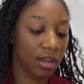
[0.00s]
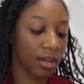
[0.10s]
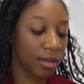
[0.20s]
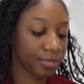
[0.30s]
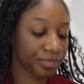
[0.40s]

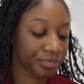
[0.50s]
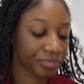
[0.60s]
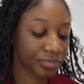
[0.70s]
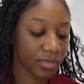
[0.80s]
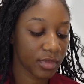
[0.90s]
Um,
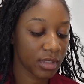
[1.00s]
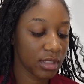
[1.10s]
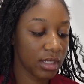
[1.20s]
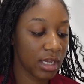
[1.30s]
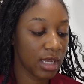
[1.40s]

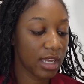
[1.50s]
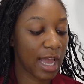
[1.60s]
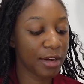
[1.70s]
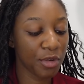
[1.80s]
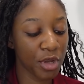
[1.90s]

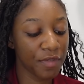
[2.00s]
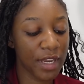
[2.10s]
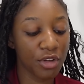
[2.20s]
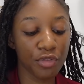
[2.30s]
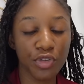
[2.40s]
I don't know if
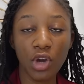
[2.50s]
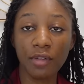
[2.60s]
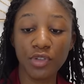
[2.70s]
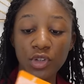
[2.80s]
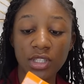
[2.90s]
any of you
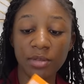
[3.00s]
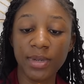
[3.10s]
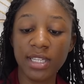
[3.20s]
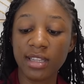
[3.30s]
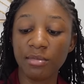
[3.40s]
have used it
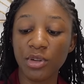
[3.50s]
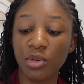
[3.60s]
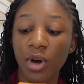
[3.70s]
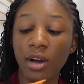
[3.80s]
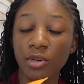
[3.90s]
please let me
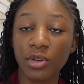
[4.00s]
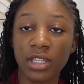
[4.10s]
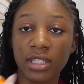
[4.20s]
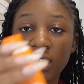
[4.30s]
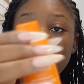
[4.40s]
know how good
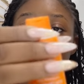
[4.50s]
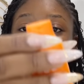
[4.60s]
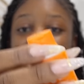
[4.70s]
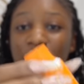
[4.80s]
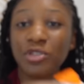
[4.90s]
it is
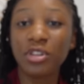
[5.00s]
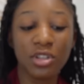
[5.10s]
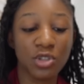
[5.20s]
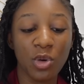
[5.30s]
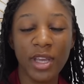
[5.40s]
sunscreen
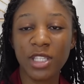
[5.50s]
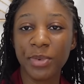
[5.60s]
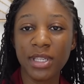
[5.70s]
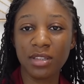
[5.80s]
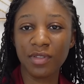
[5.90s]
is so
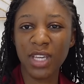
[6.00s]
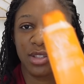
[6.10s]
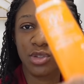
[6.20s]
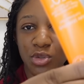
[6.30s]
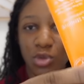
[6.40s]
expensive
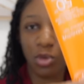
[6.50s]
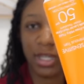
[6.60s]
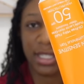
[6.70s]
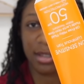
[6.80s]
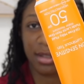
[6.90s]
yet so
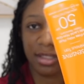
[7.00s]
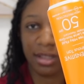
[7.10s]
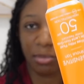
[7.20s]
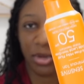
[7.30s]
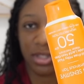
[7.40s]
little in
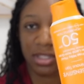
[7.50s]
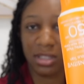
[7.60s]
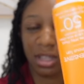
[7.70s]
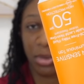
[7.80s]
the bot the